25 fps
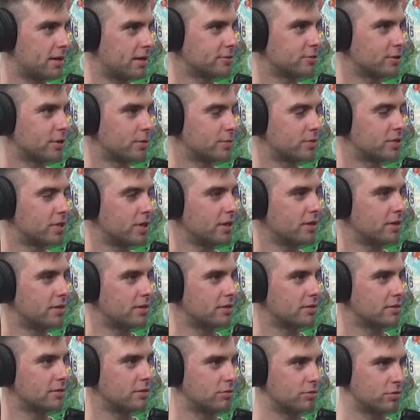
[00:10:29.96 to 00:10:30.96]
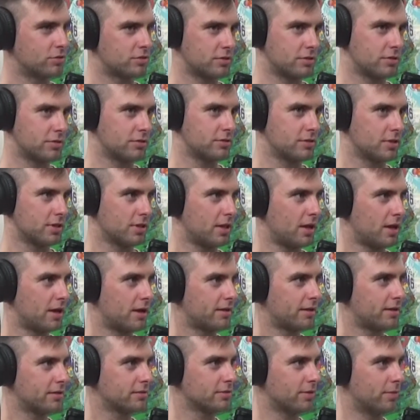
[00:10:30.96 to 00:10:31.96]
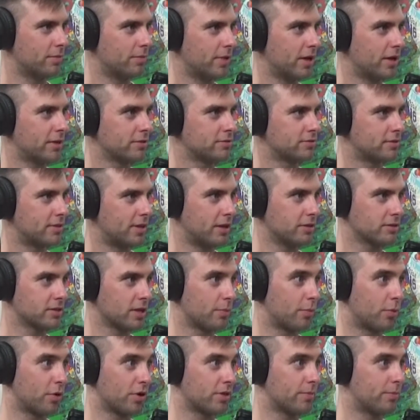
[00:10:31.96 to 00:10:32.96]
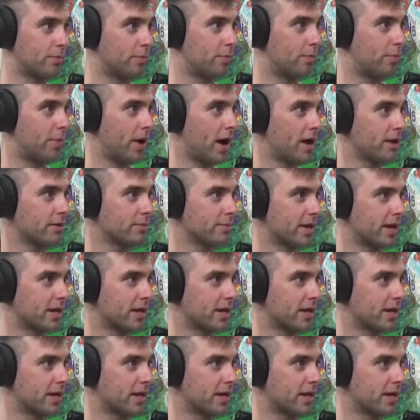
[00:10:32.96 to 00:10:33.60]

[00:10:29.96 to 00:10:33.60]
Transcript: That's what I'm saying. Dude, there's a lot. That was like one of the bottom